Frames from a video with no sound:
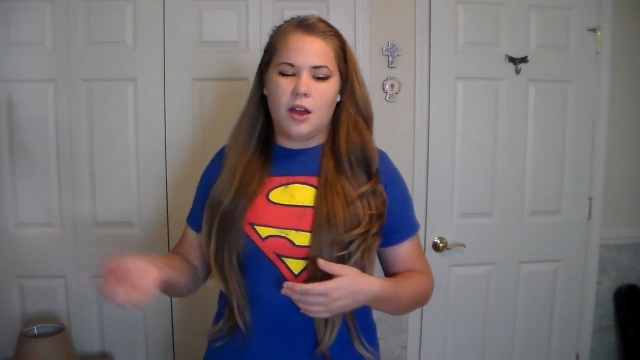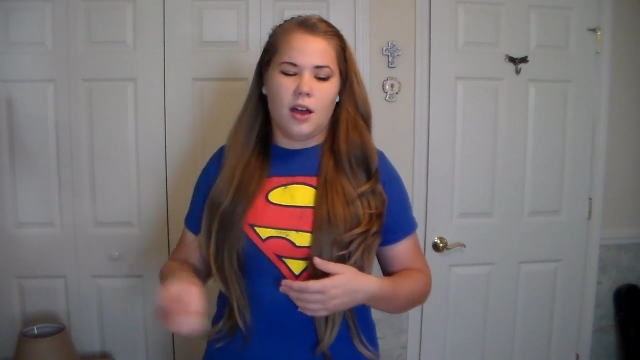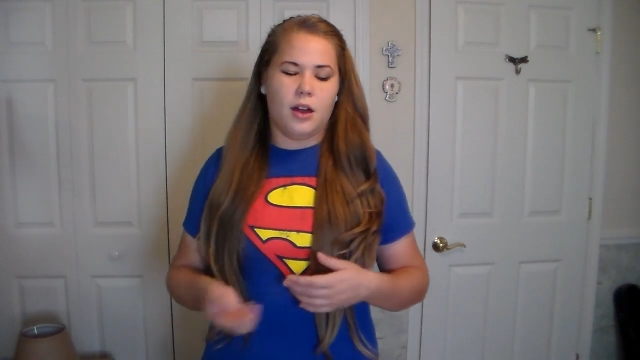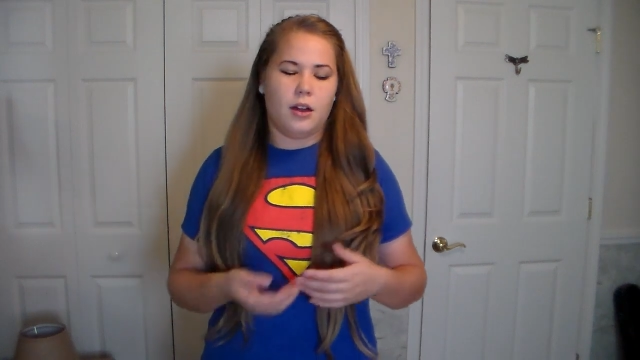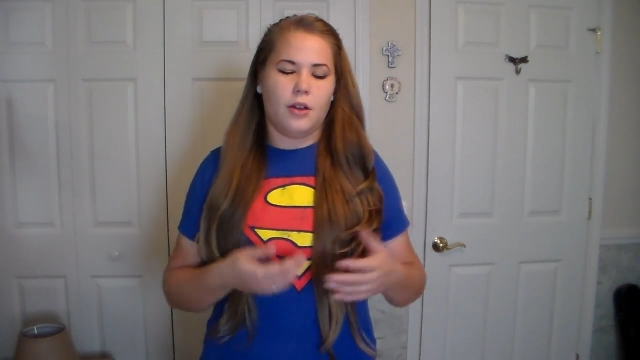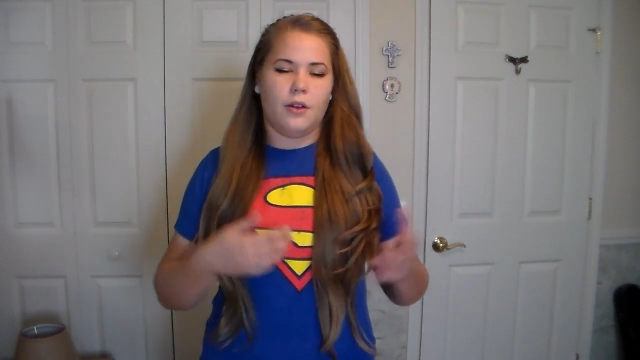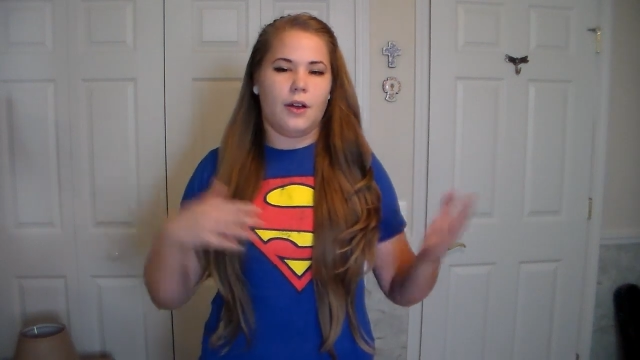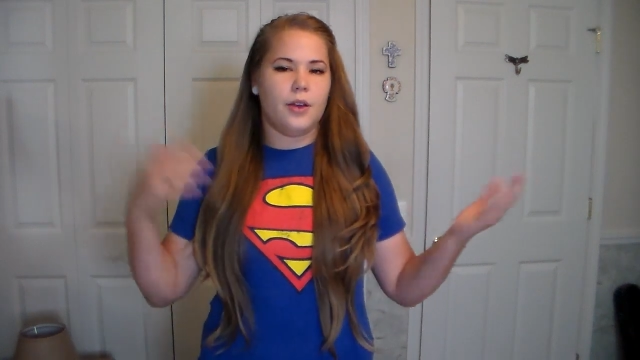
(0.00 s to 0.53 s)
I
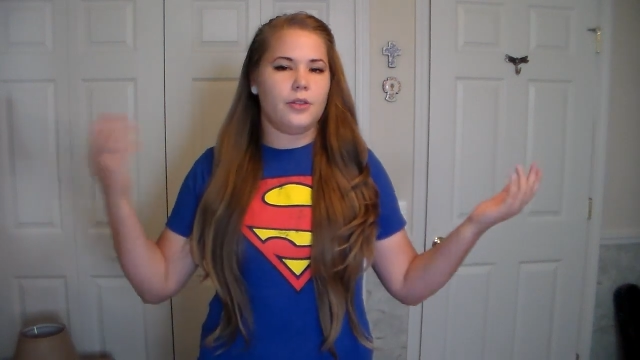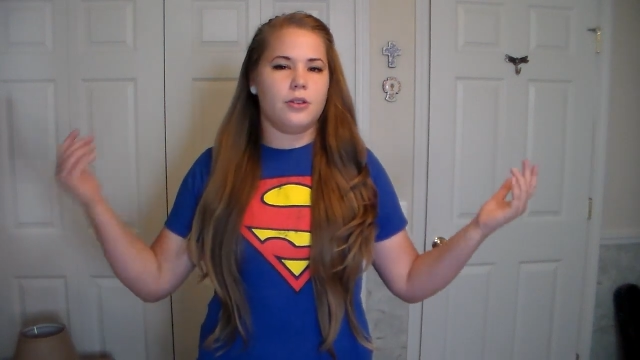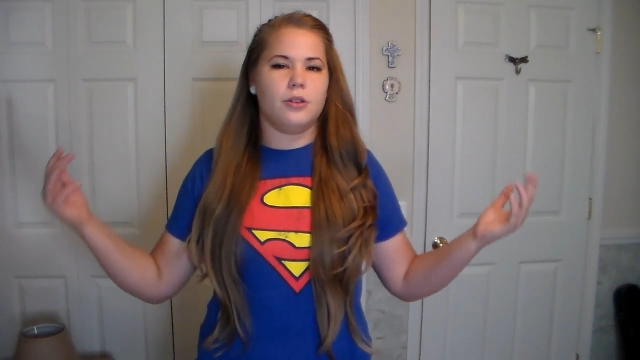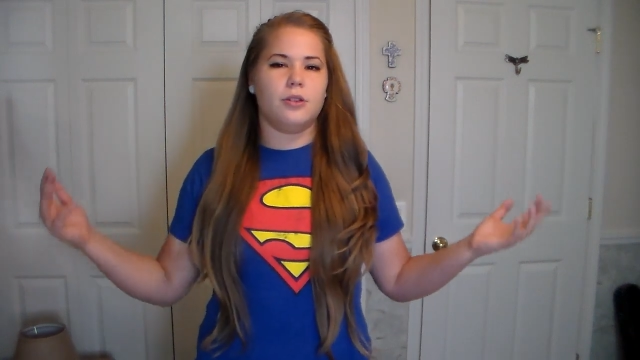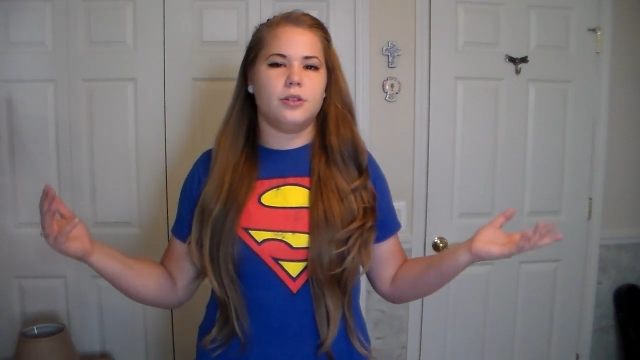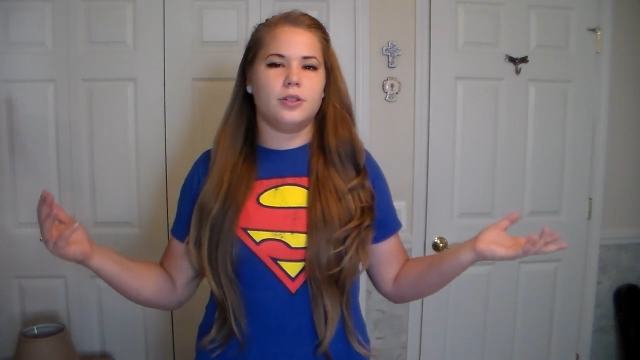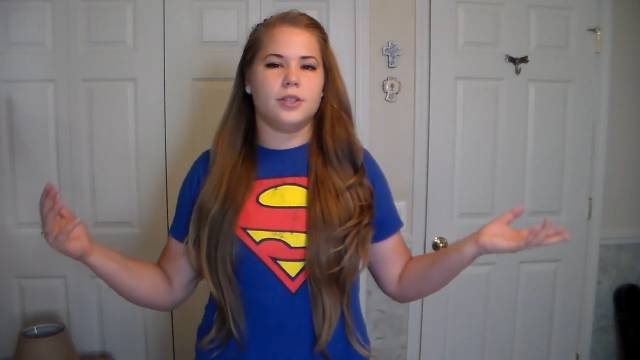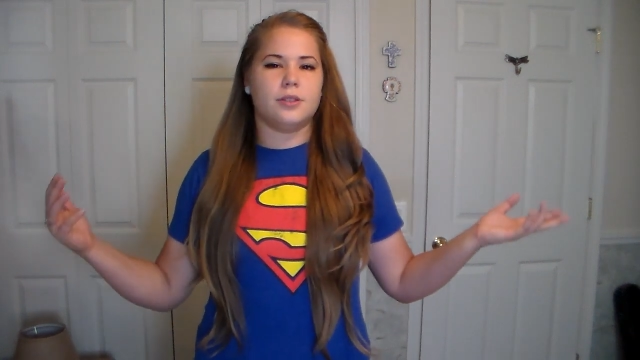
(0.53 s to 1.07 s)
don't know,
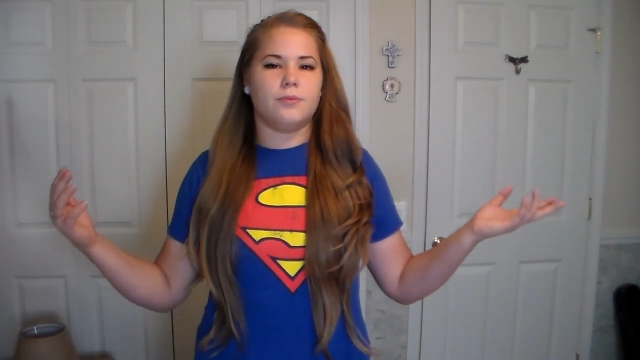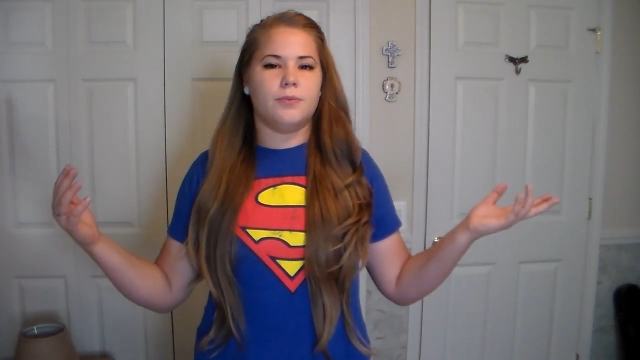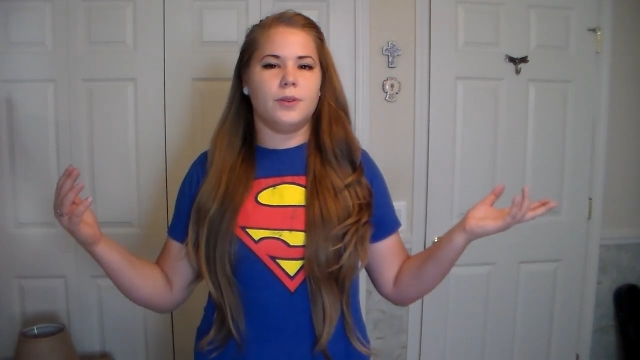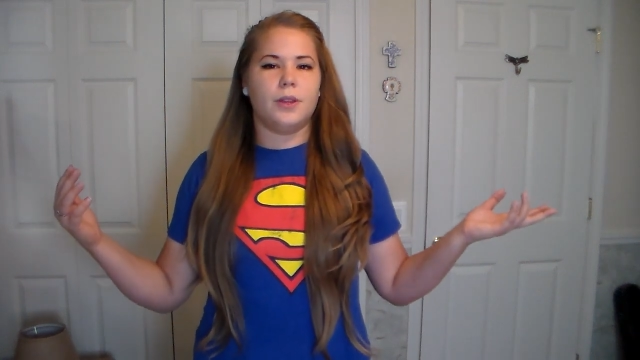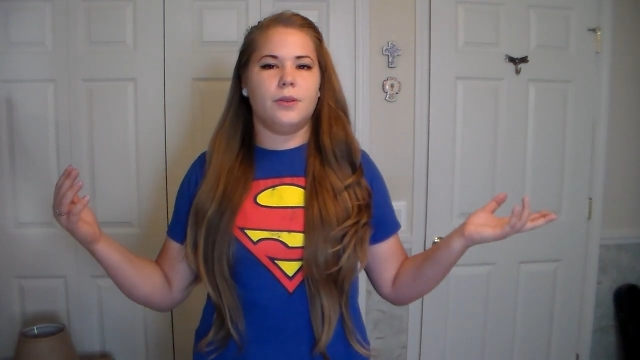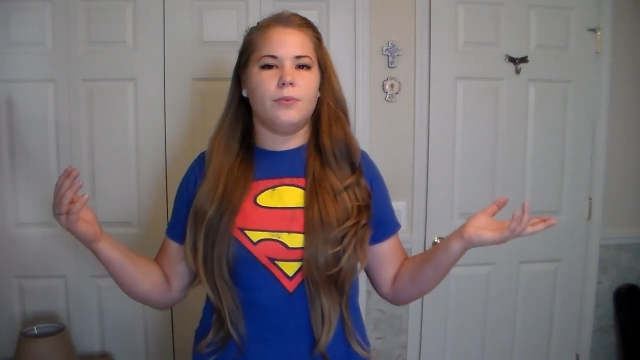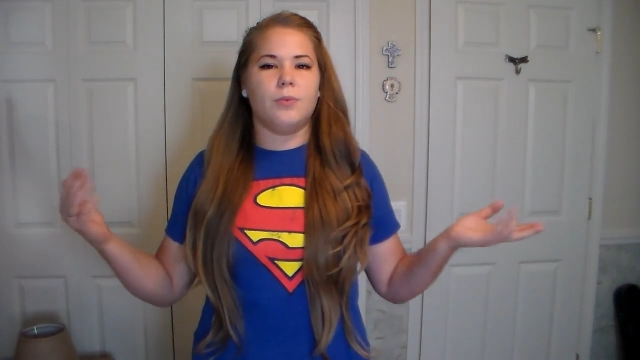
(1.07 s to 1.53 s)
other just really